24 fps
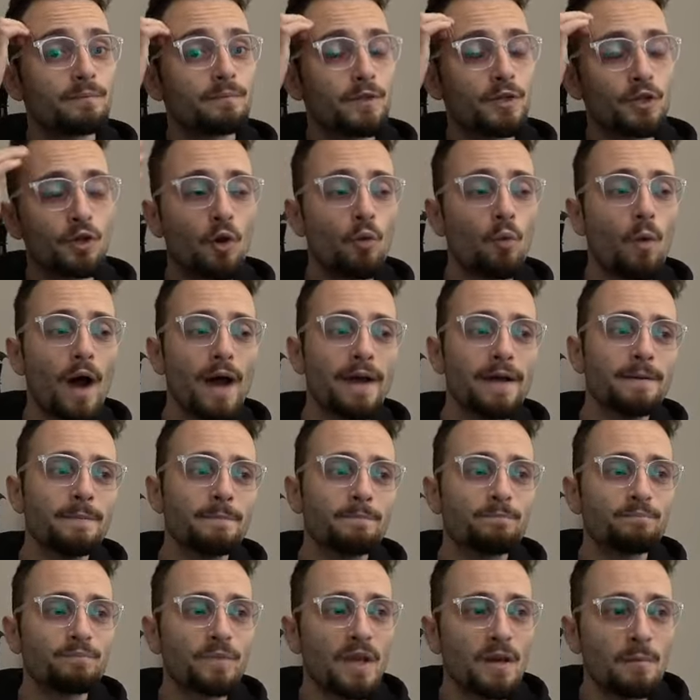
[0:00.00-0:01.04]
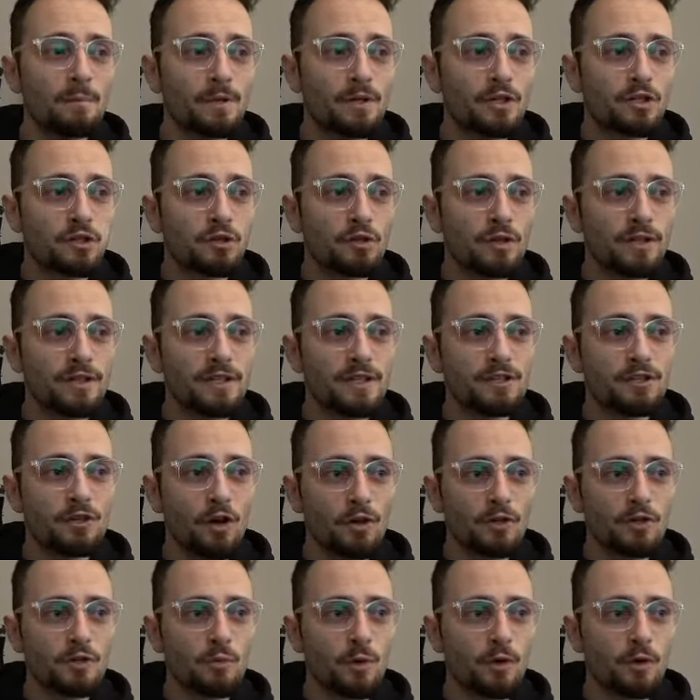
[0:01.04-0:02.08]
You know why? Because look at these
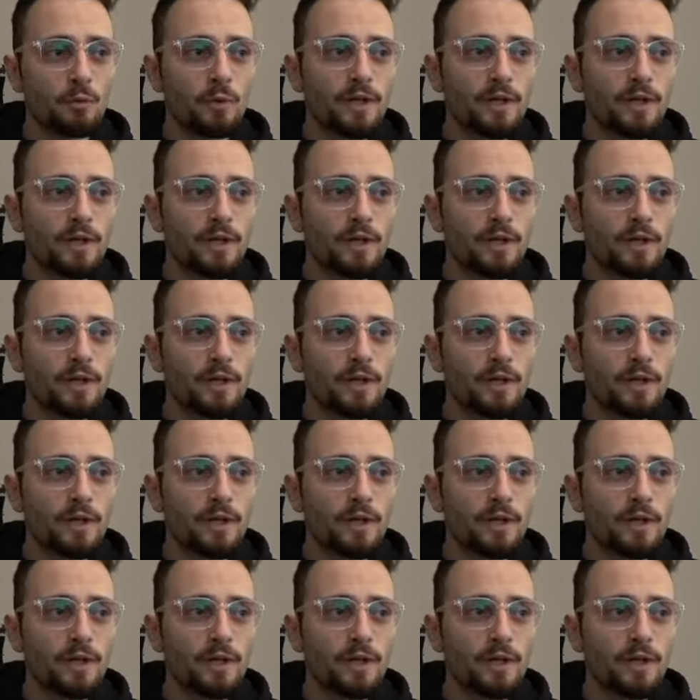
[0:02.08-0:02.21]
dark squared